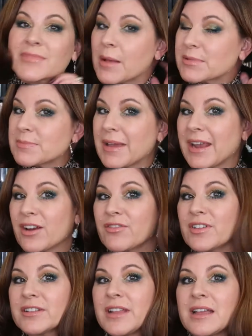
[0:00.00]
helps my hair
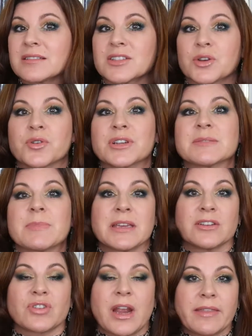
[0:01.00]
feel not so crispy
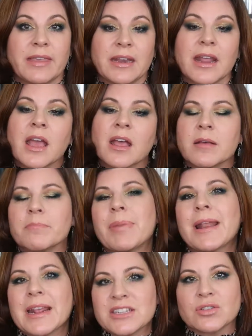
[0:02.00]
and dry on the end
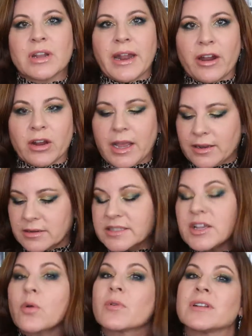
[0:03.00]
but I do need a haircut.
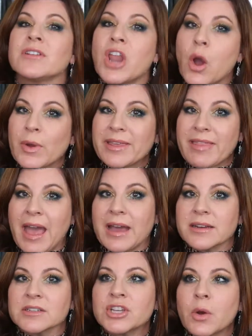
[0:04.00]
So knowing
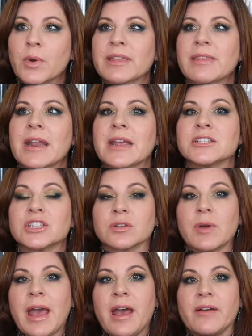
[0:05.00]
that, knowing that I
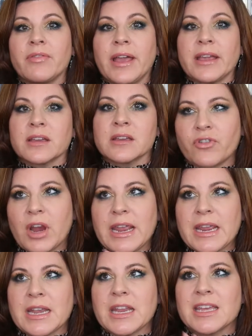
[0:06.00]
do have like
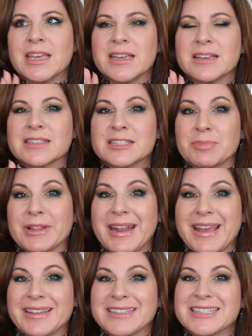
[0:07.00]
frayed split
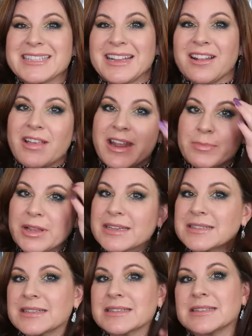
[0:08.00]
ends in a lot of
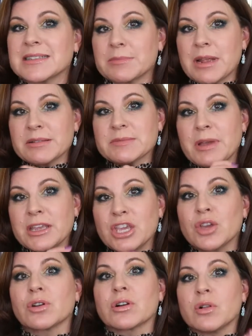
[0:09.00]
places and sometimes my
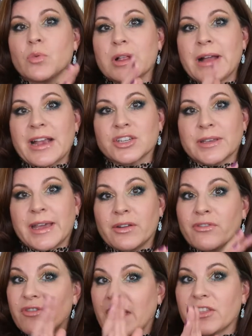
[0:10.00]
cuticle will actually kind
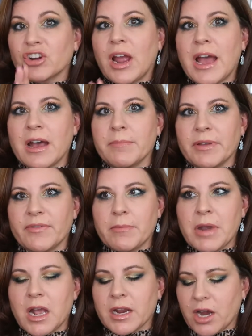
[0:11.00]
of feather up if
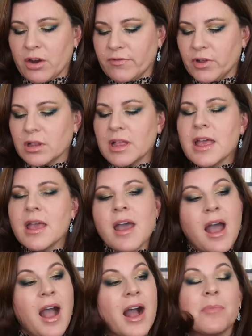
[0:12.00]
I'm not careful.
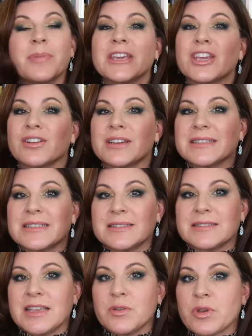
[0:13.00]
I'll be curious to
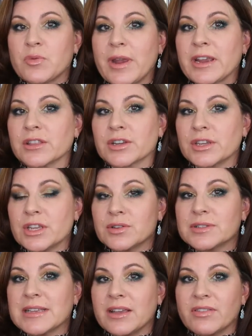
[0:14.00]
see with regular
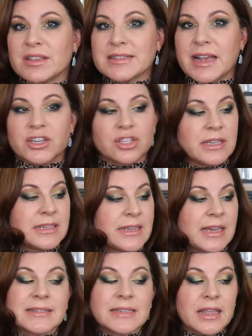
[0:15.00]
use if this actually
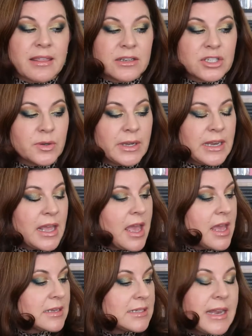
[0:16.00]
does anything to it.
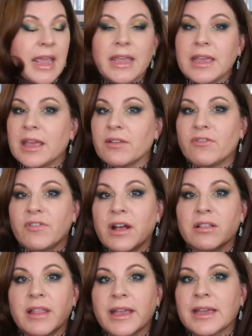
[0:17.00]
Today it
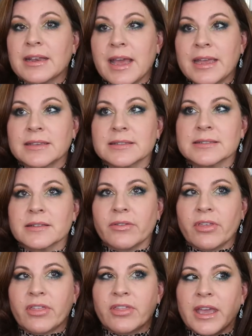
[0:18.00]
felt like a nice
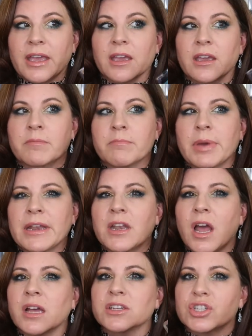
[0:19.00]
thick but
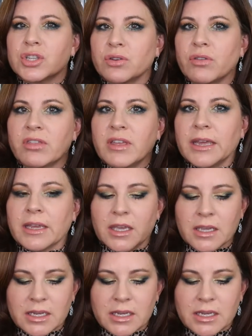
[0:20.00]
not too thick